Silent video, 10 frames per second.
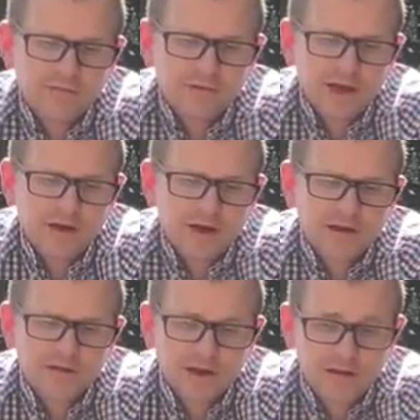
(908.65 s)
Now
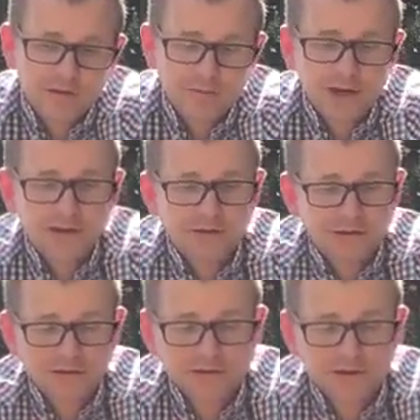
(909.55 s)
Alchemilla,
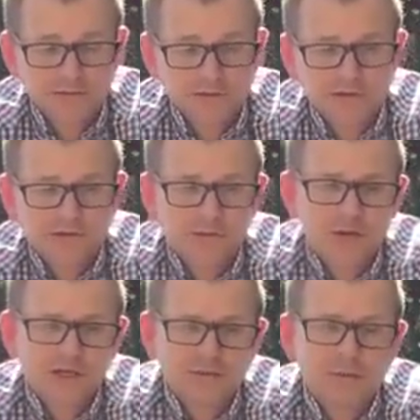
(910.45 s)
that's a
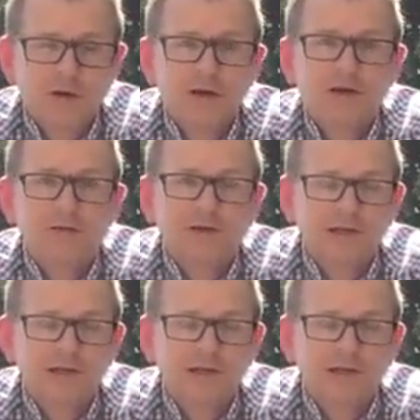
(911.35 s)
weed in my garden.